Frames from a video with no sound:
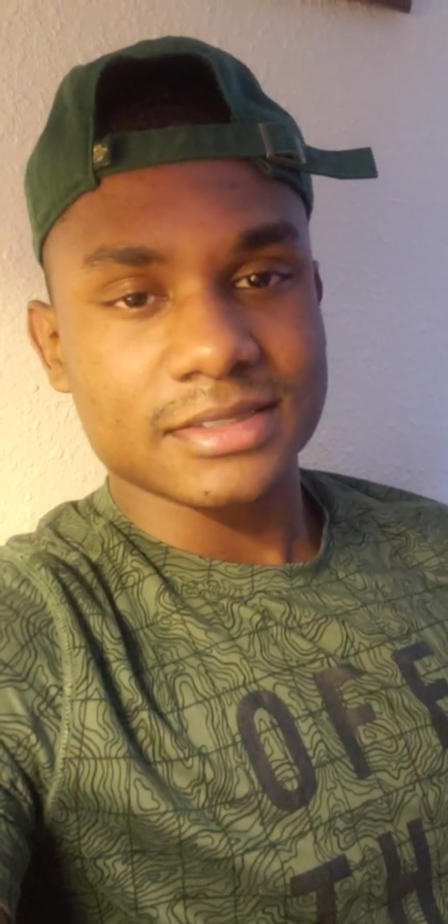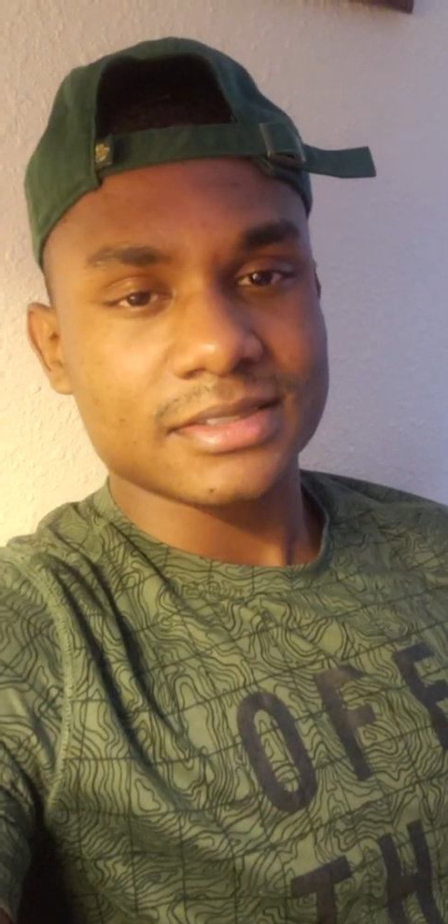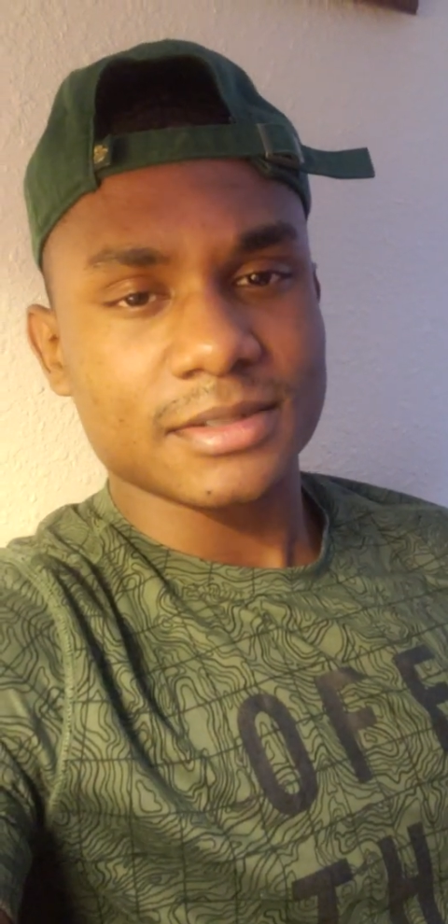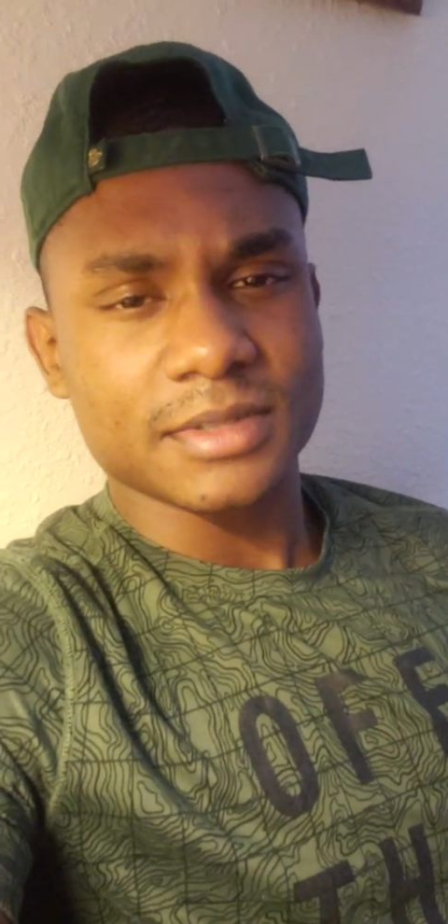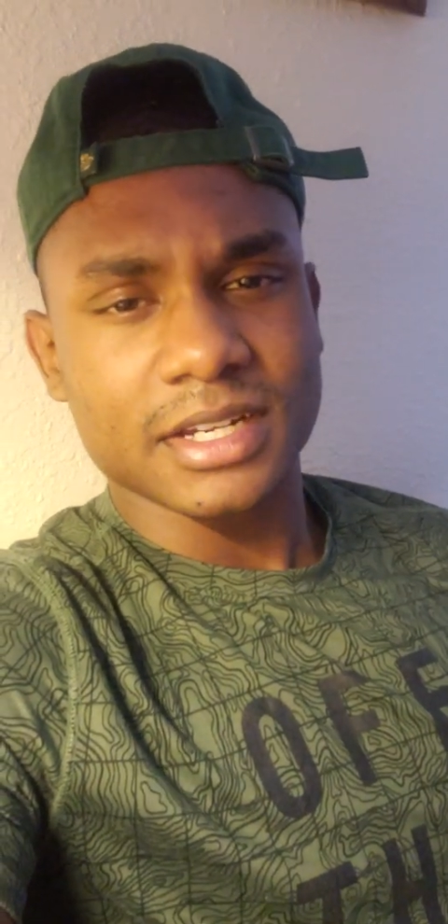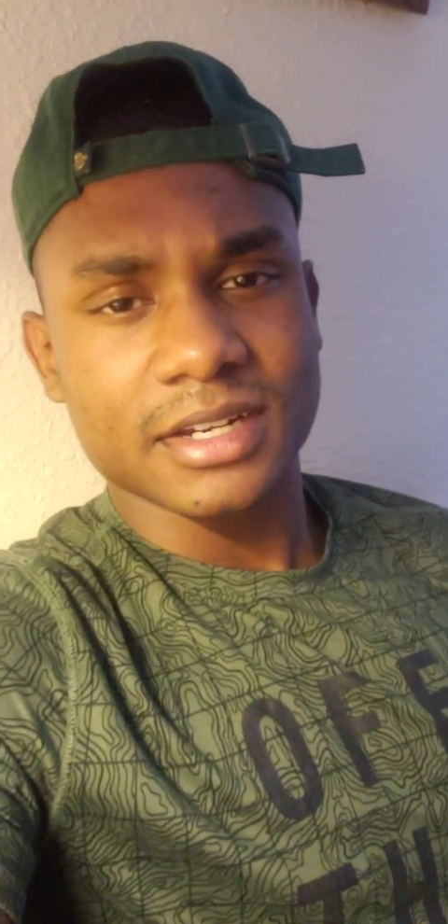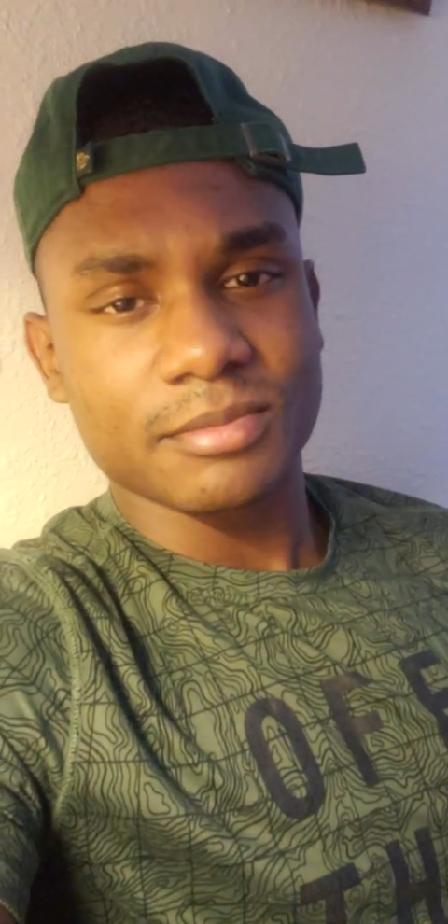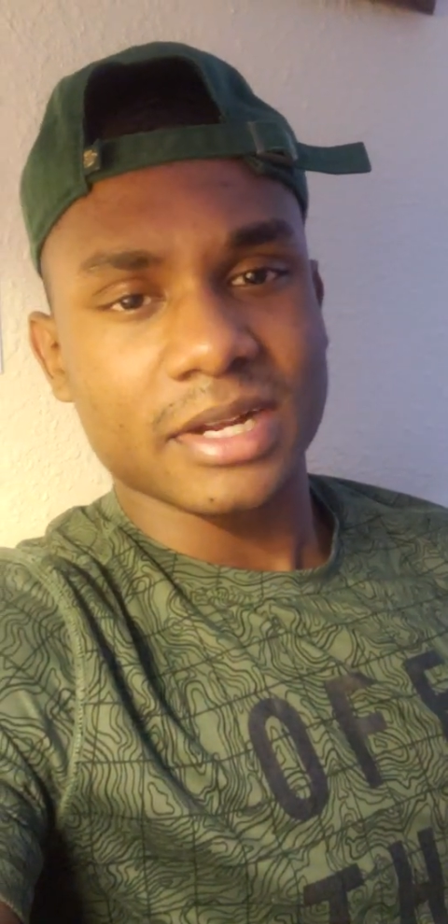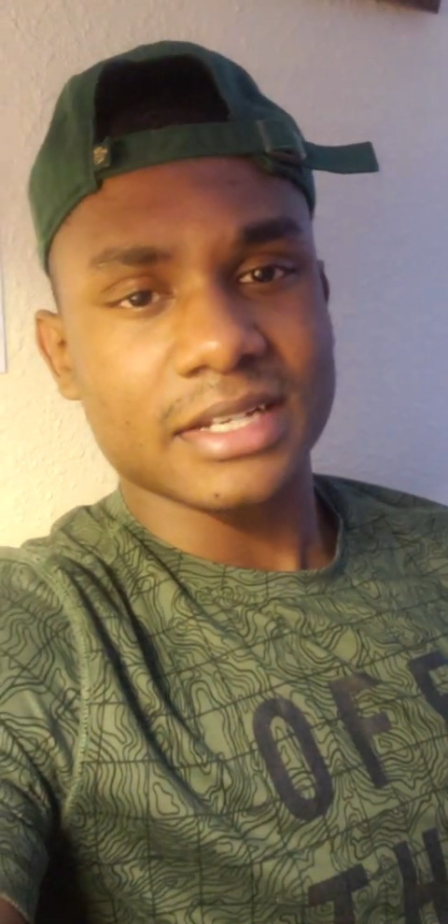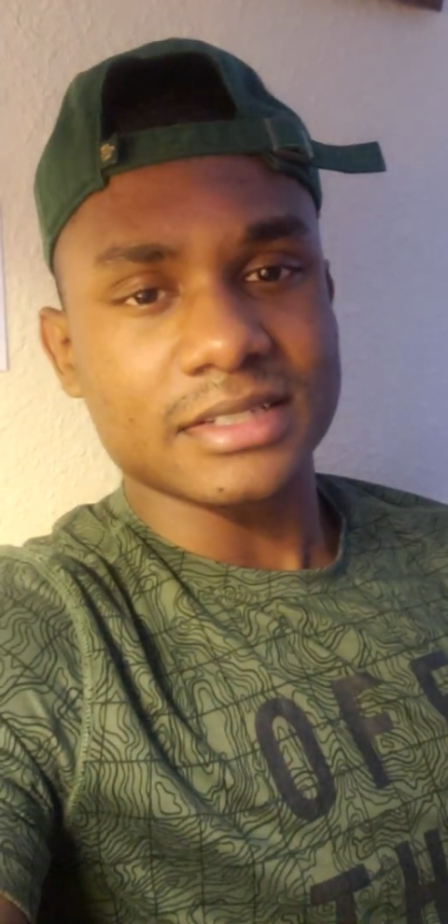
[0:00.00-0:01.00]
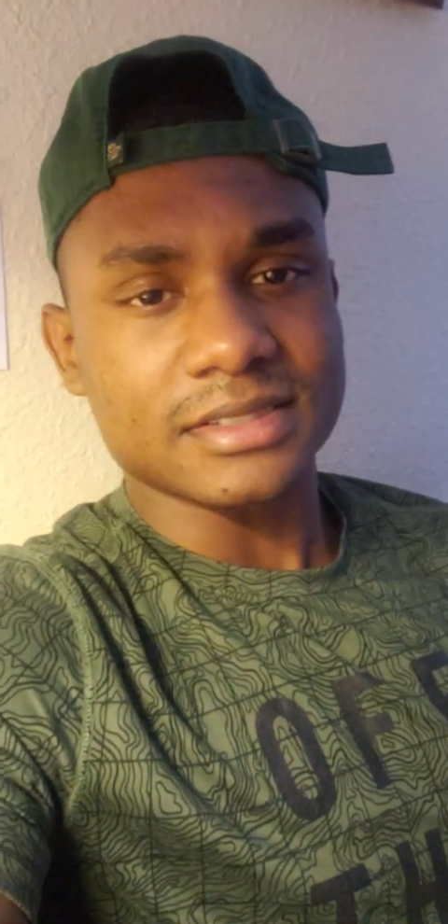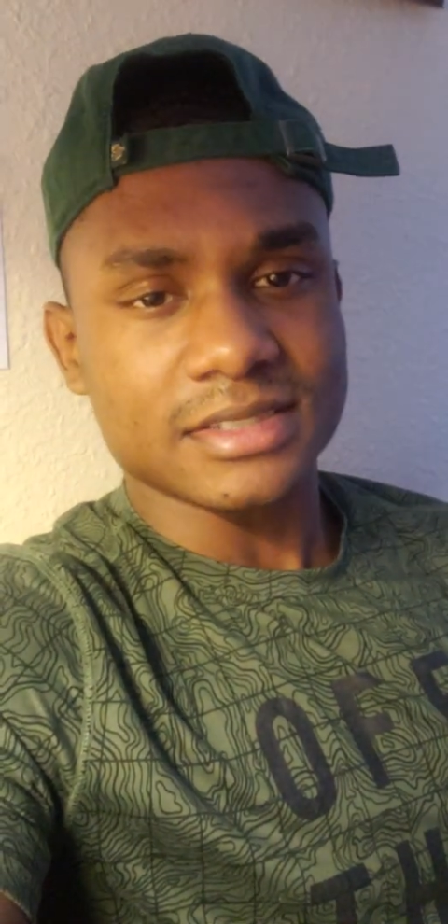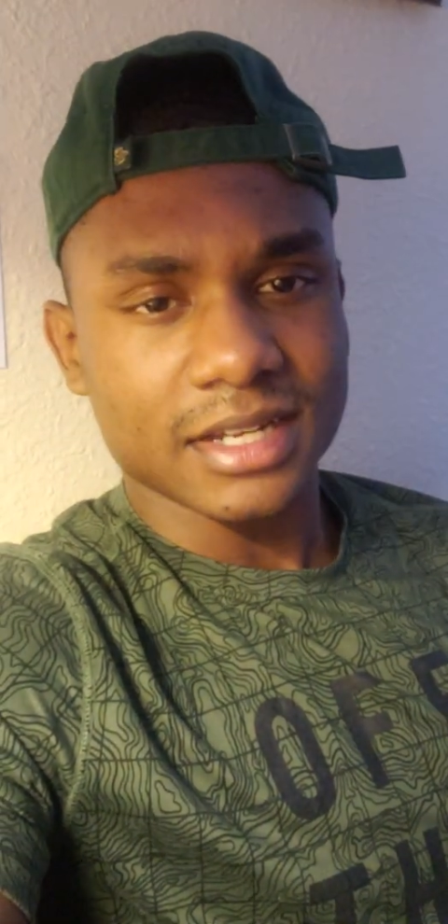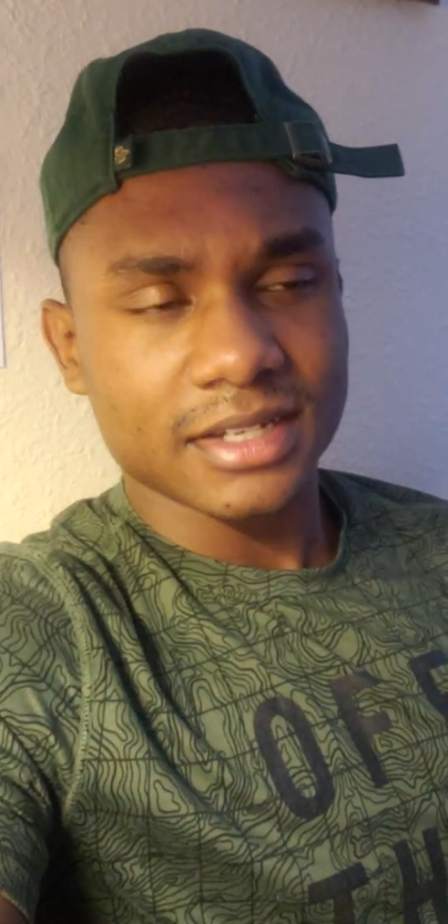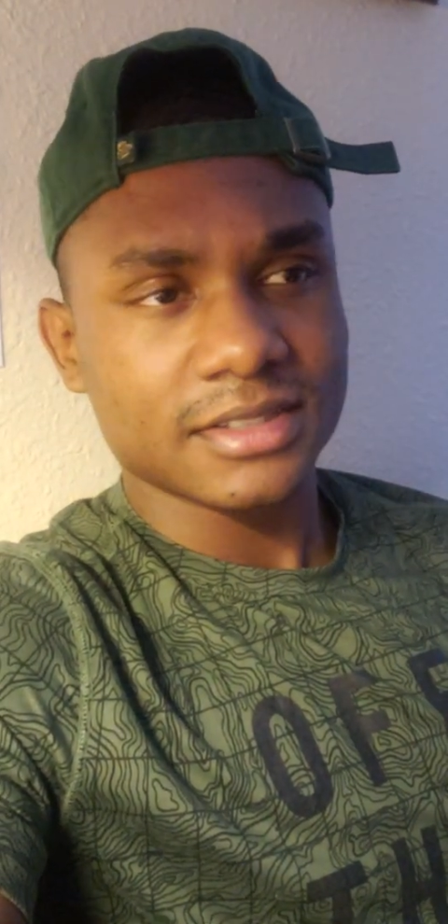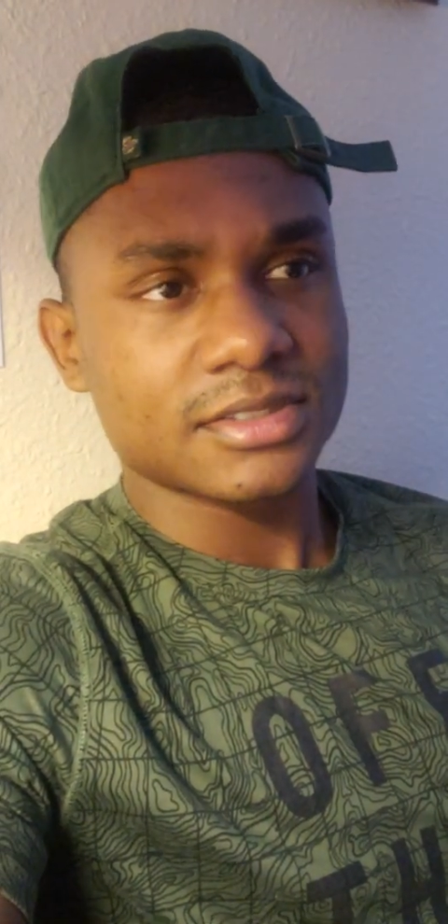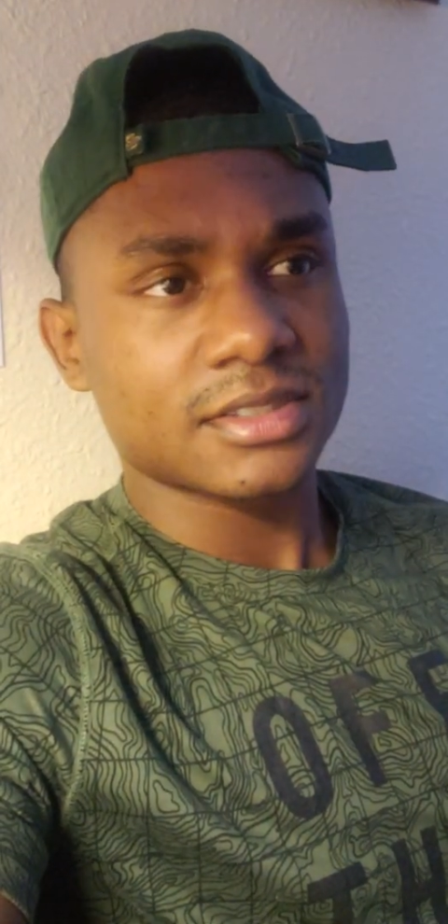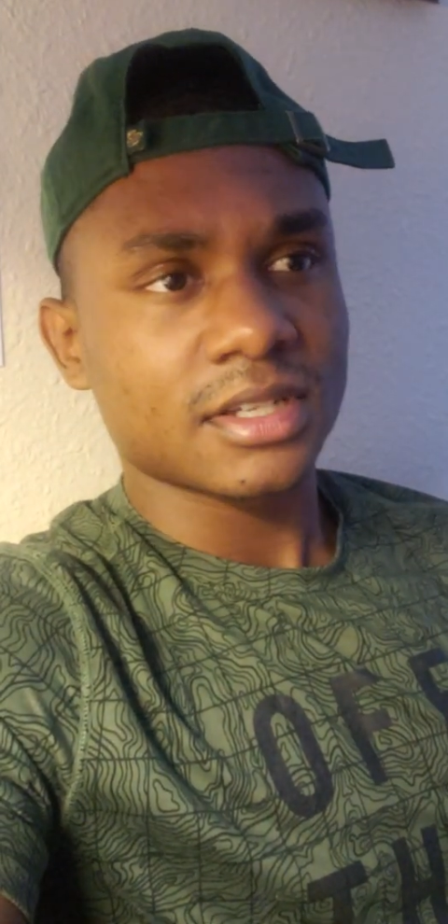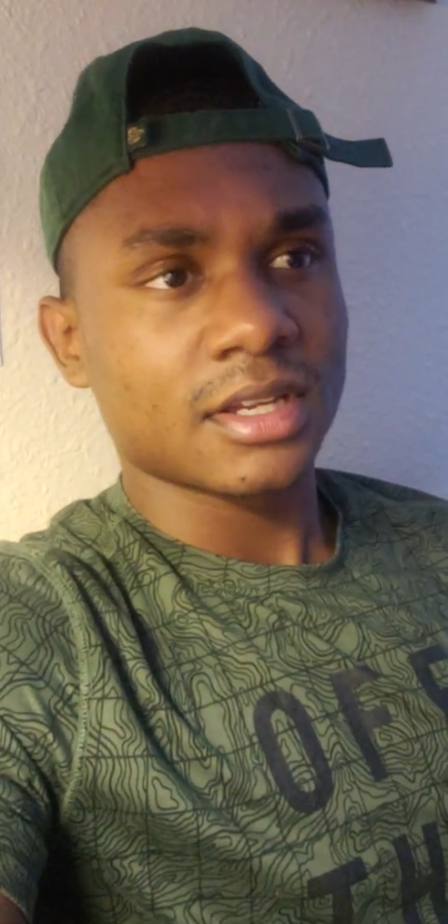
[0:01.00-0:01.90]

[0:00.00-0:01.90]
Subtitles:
That's something that everybody desires,